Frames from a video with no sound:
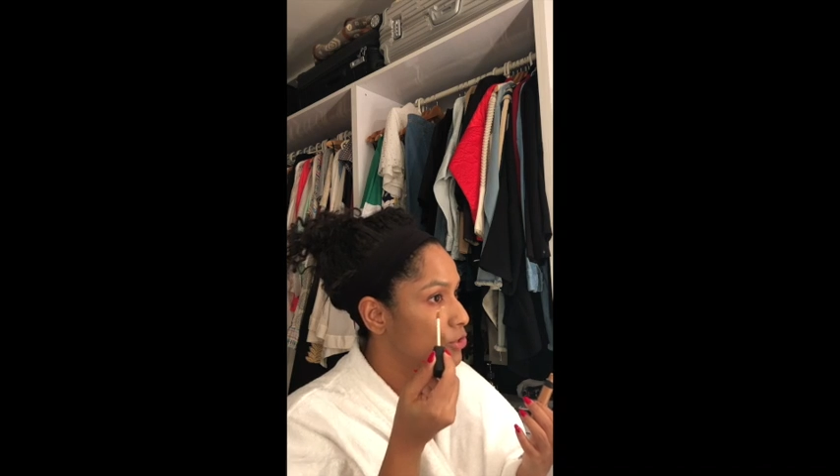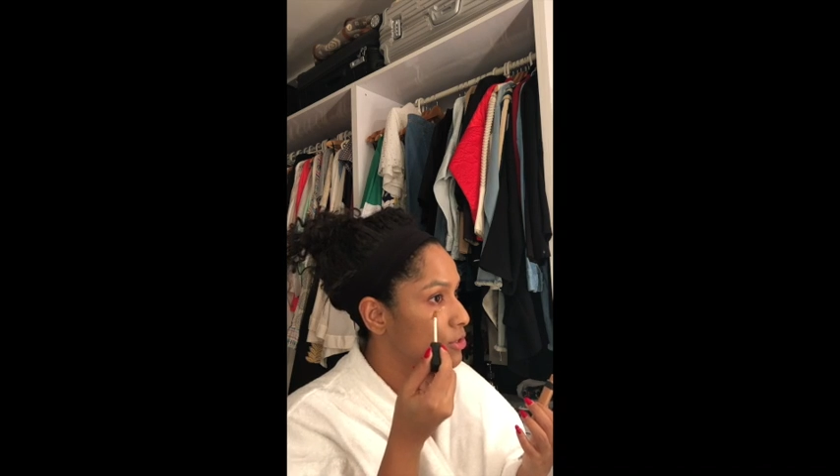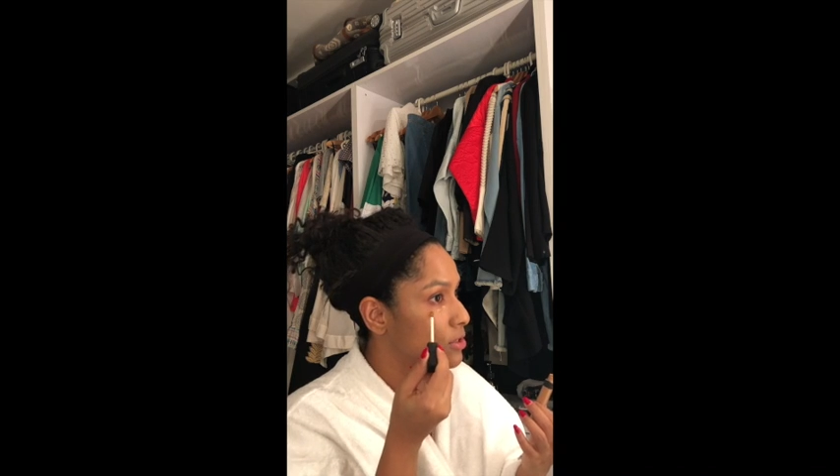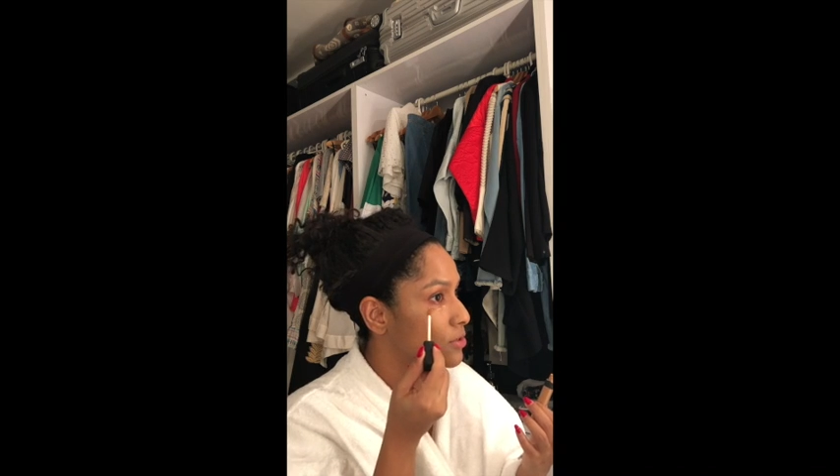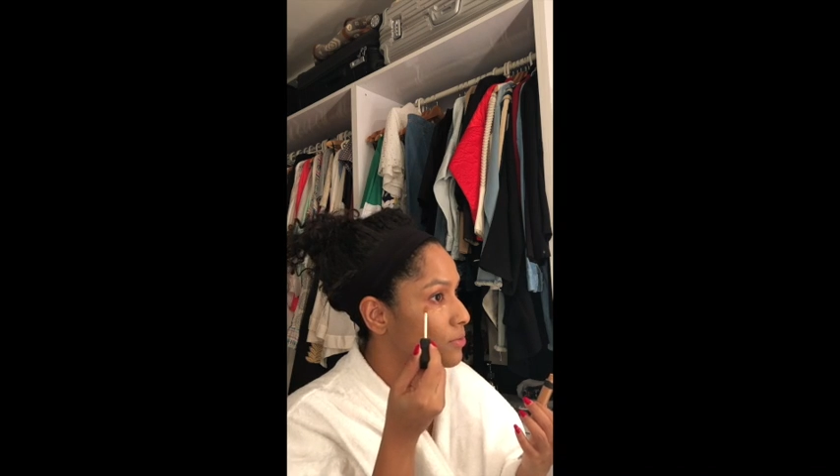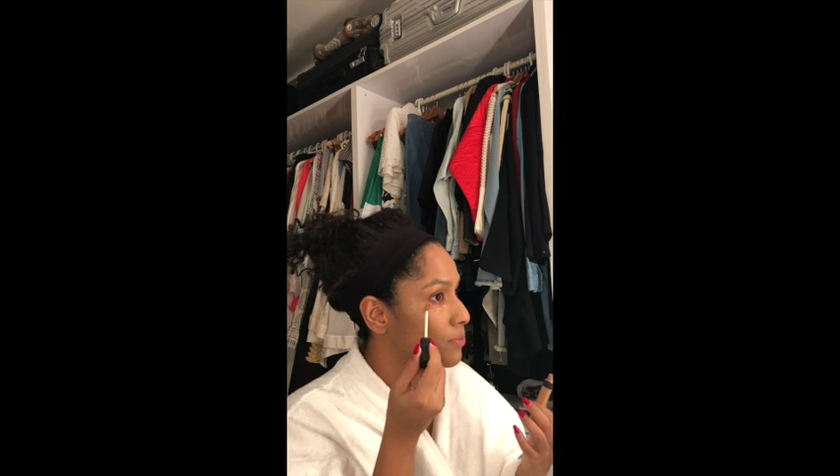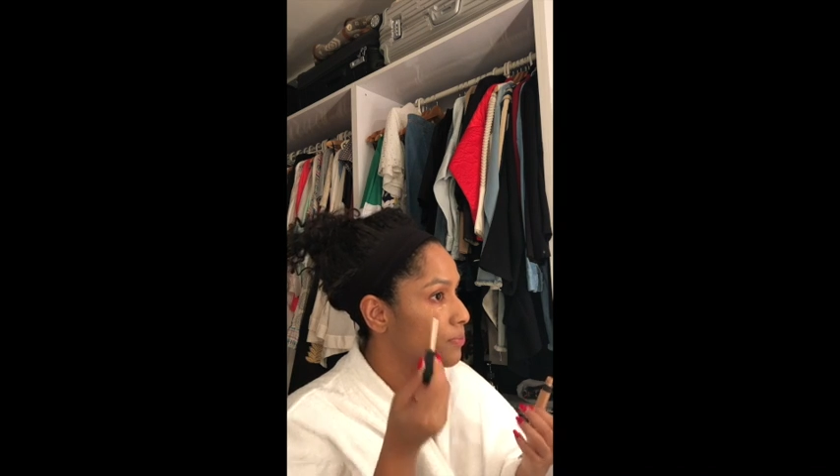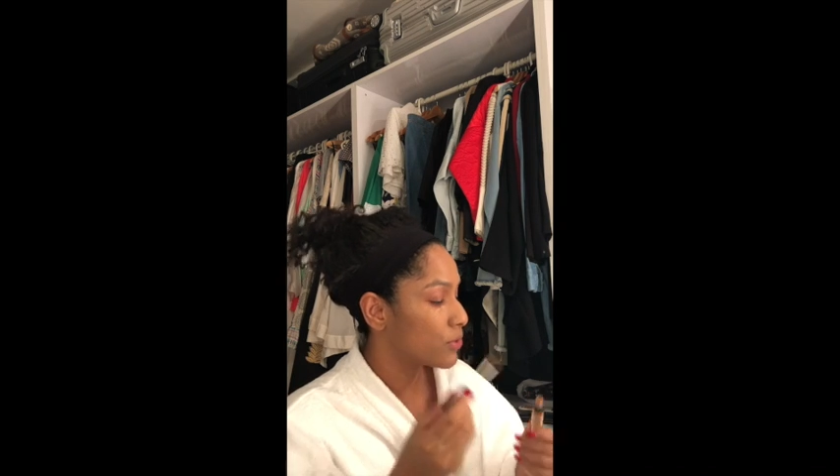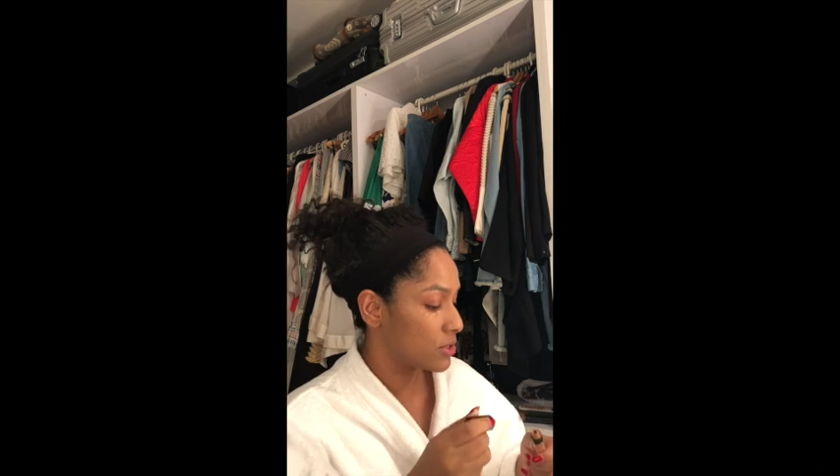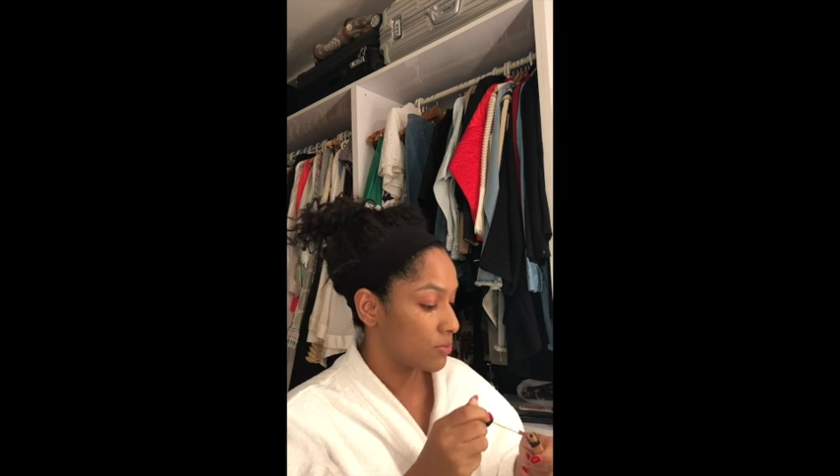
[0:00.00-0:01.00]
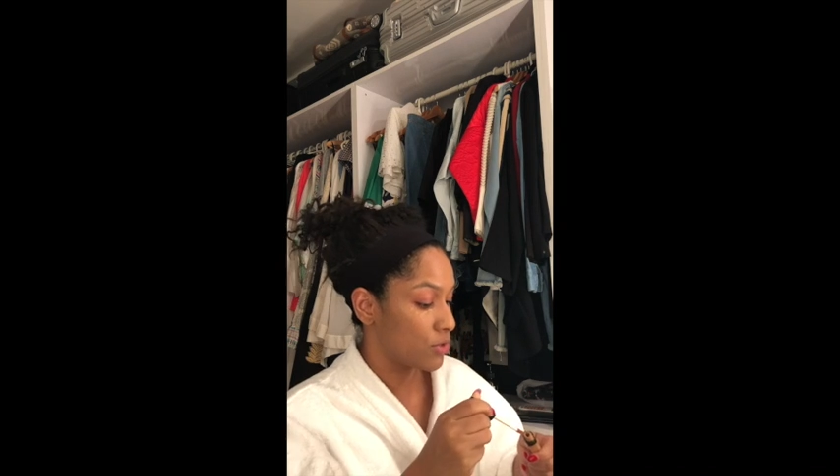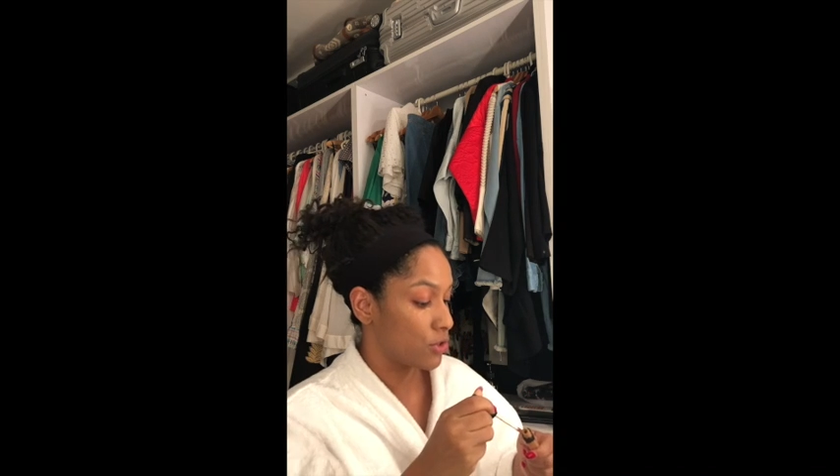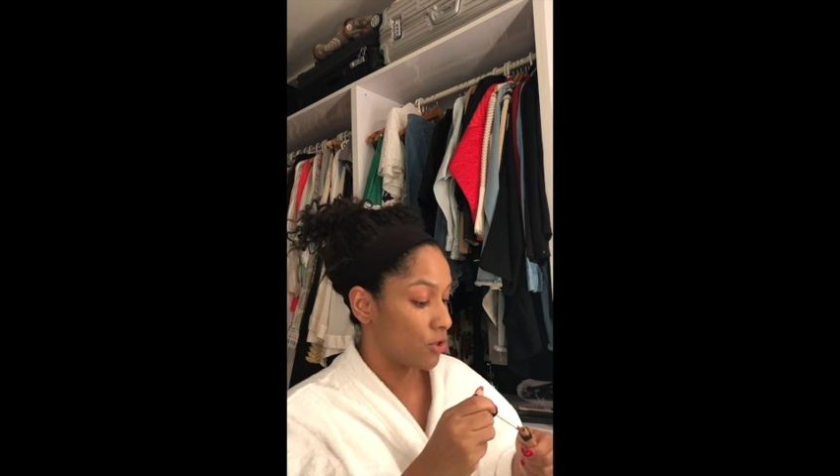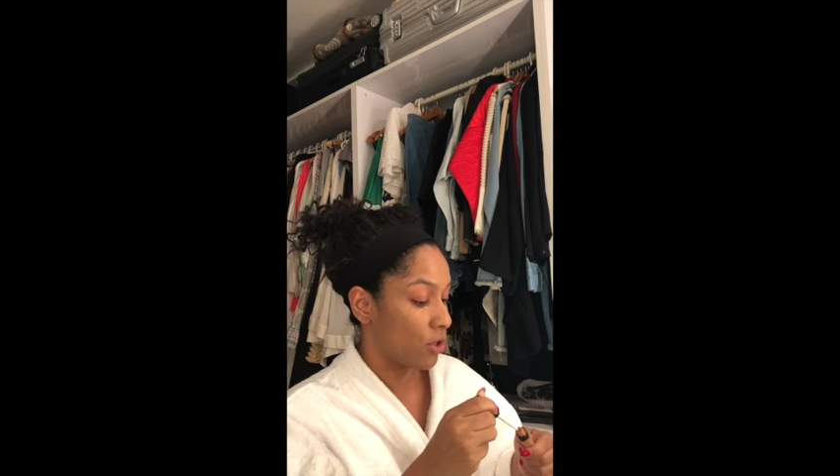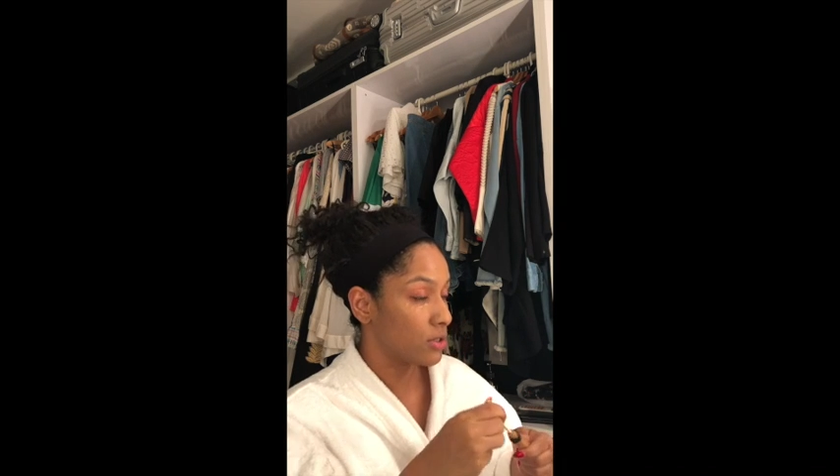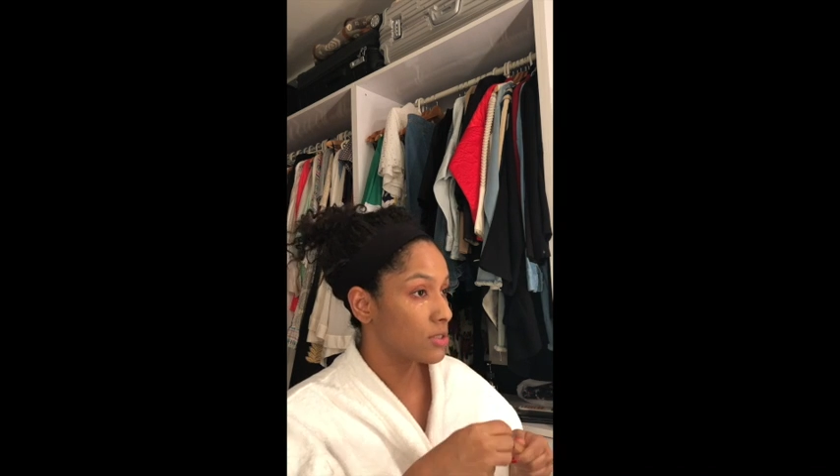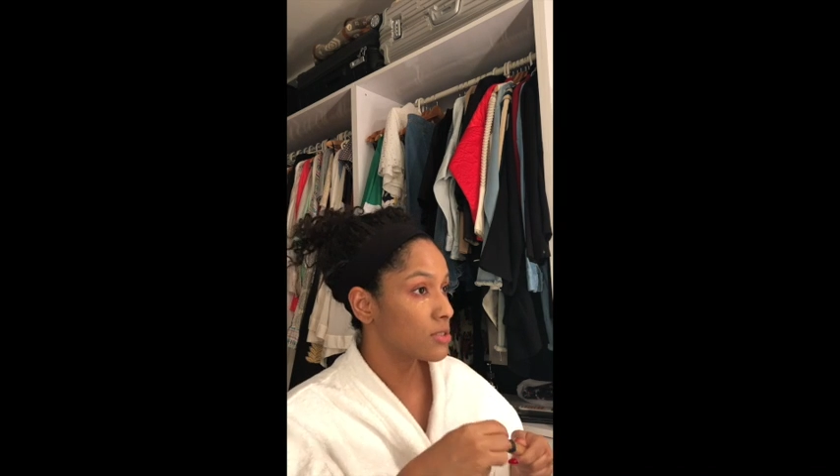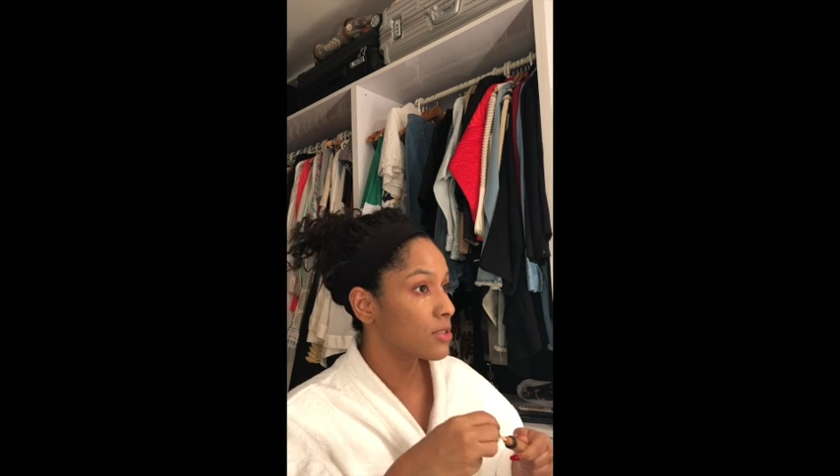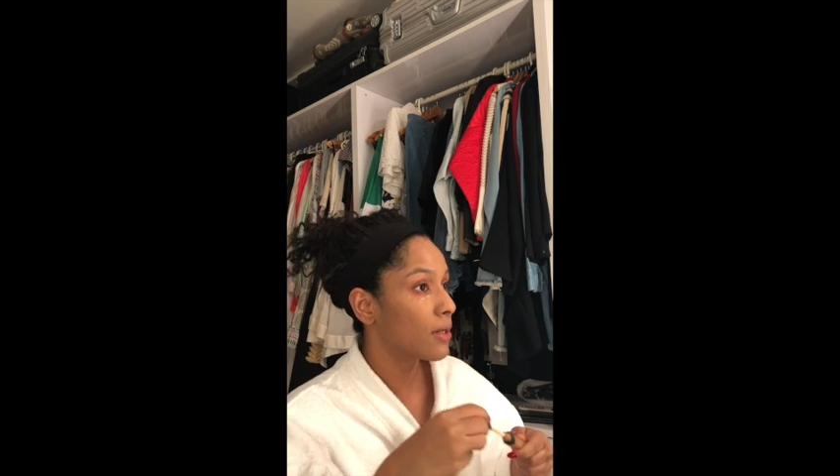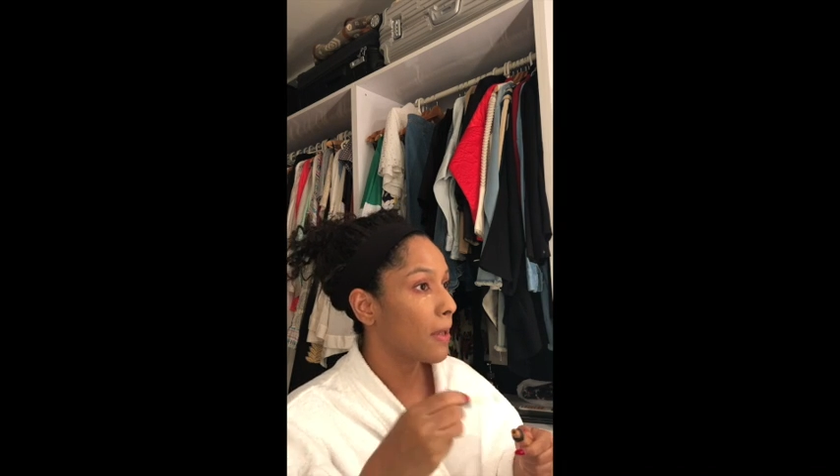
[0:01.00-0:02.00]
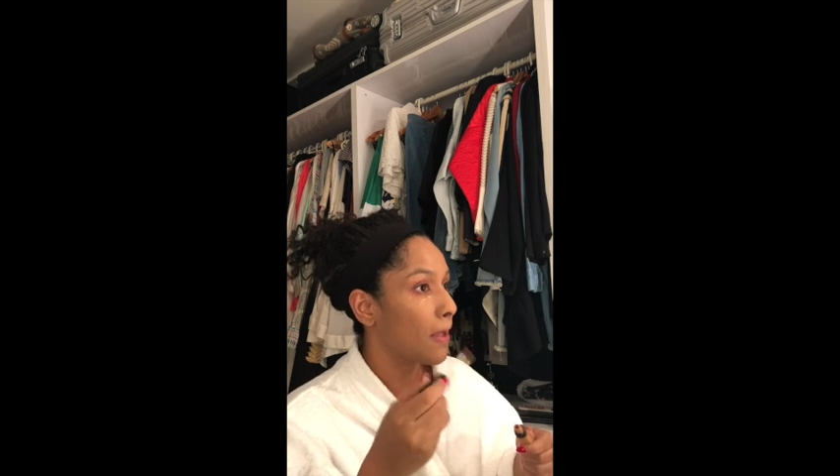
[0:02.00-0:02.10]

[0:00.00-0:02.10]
is just put some dots.